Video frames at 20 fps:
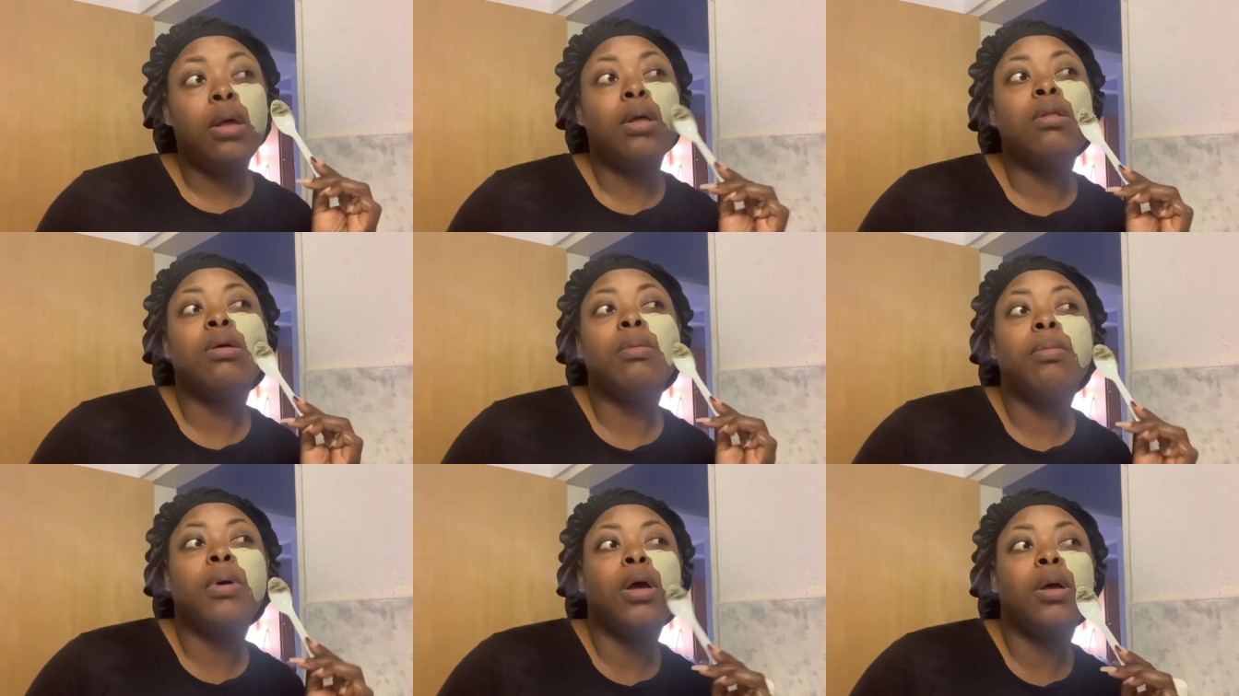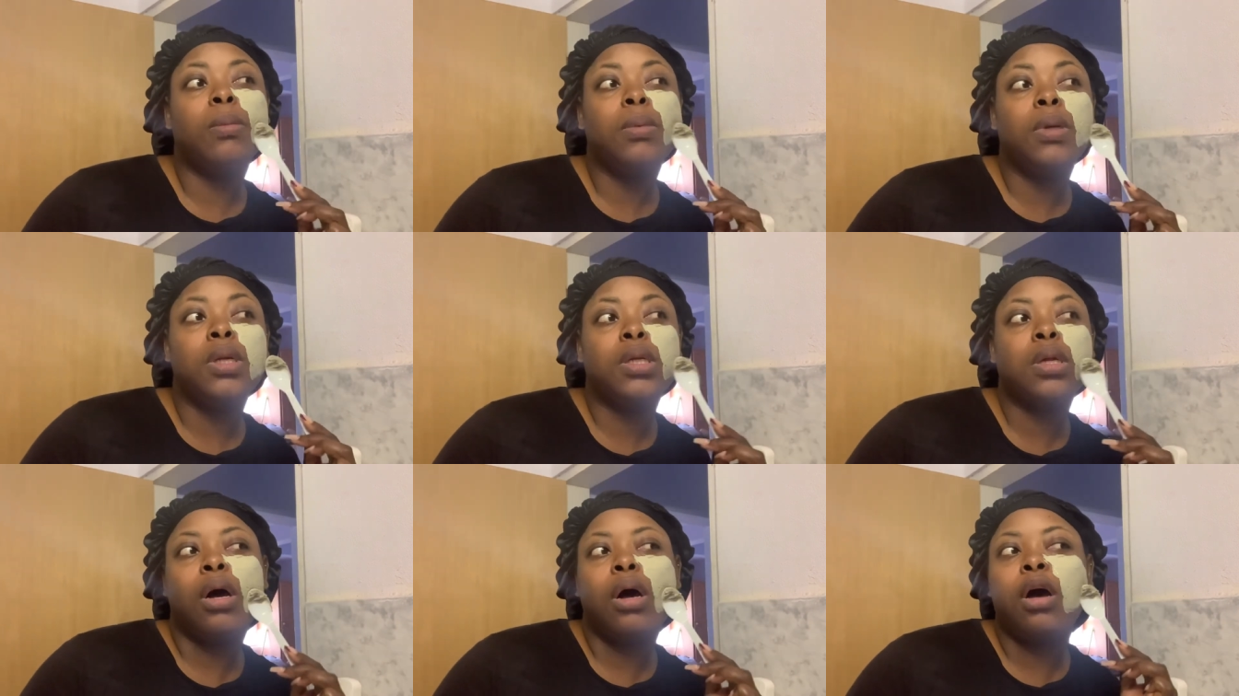the pipe
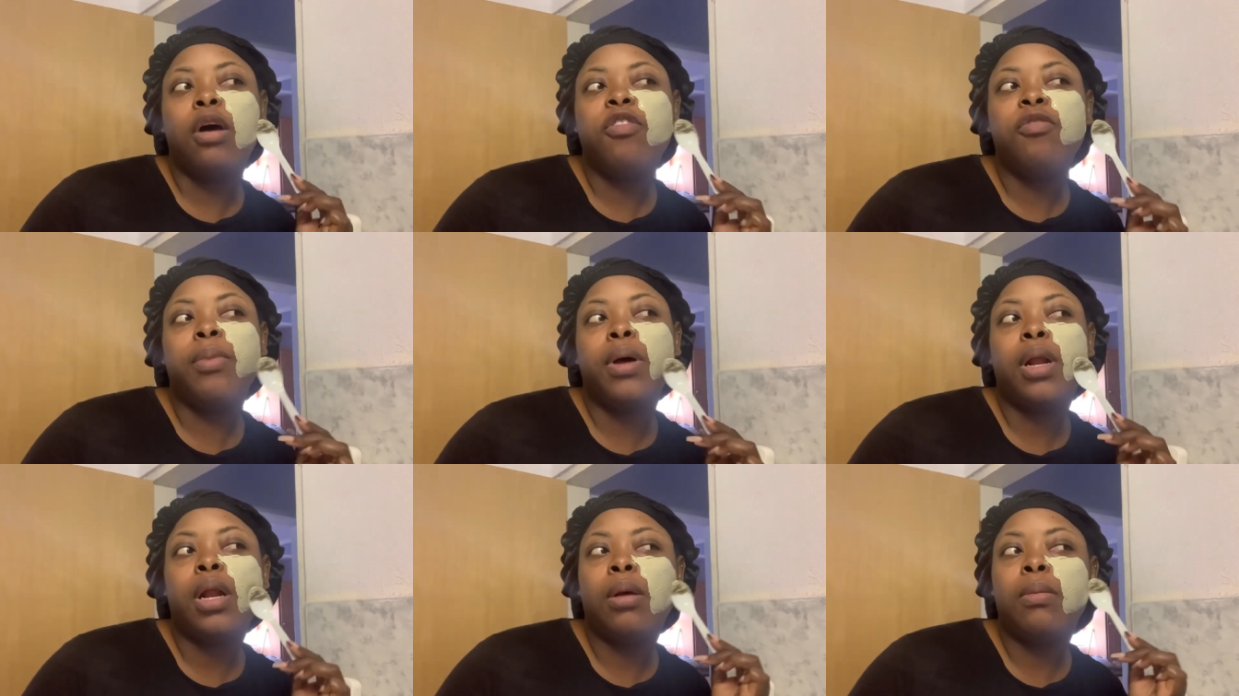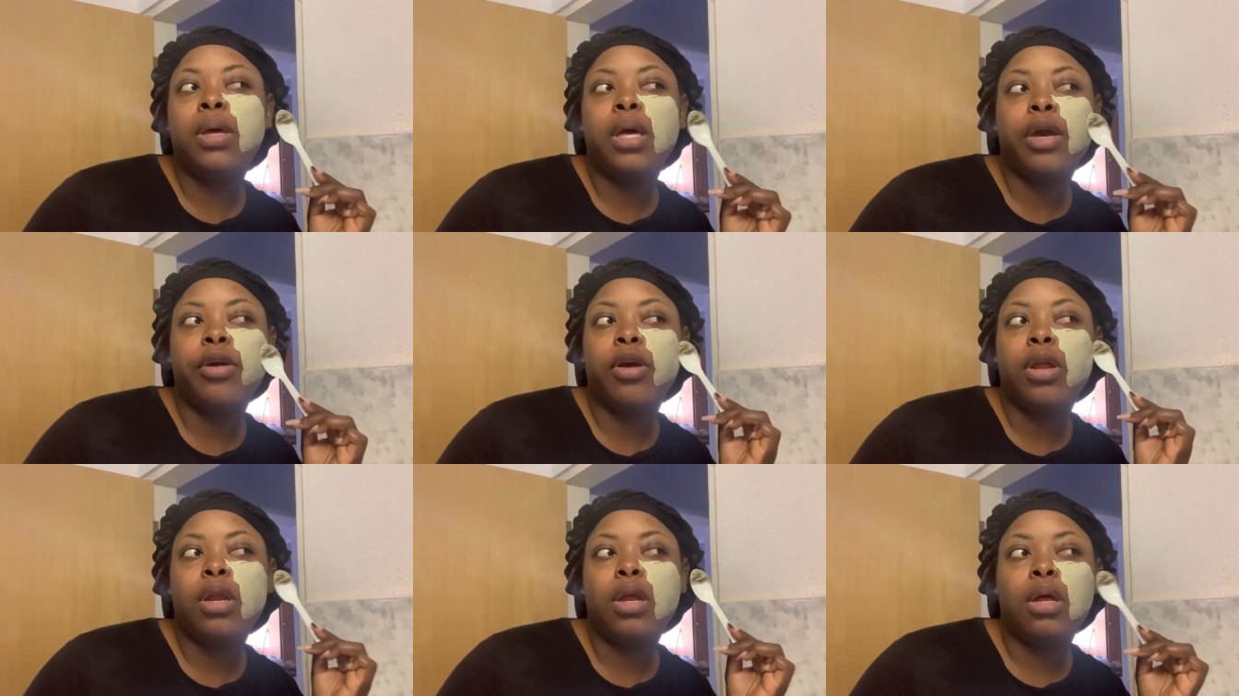is off, but I'm
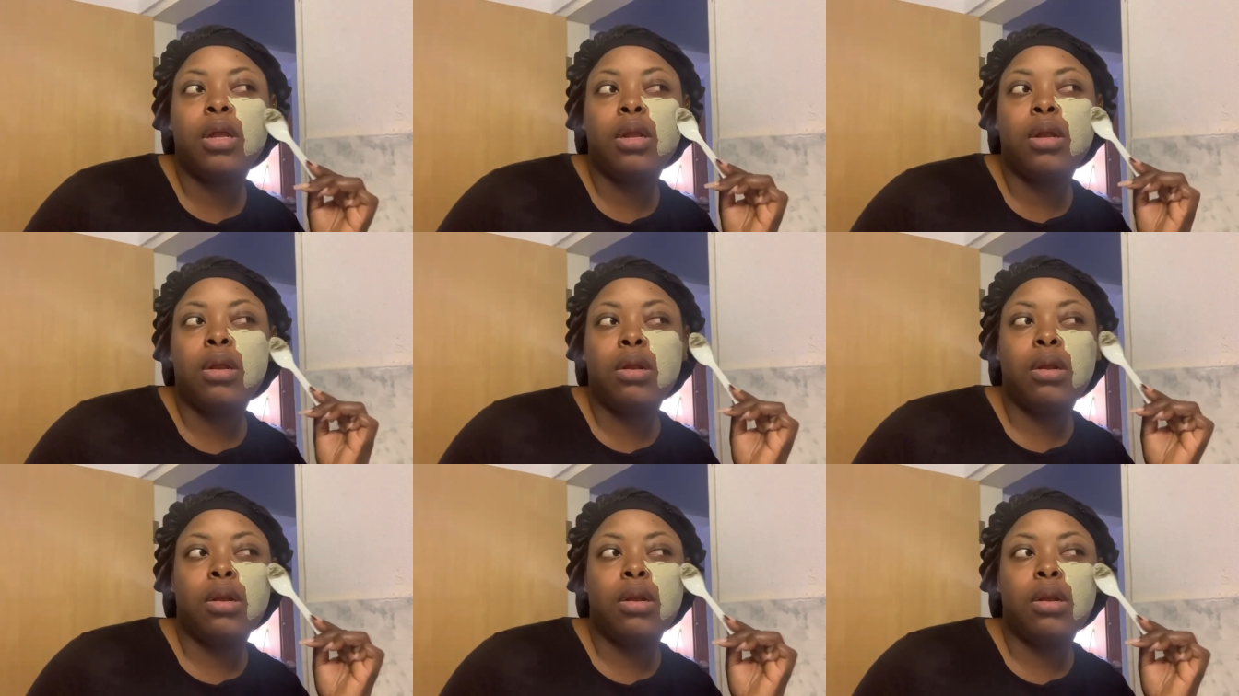hearing it,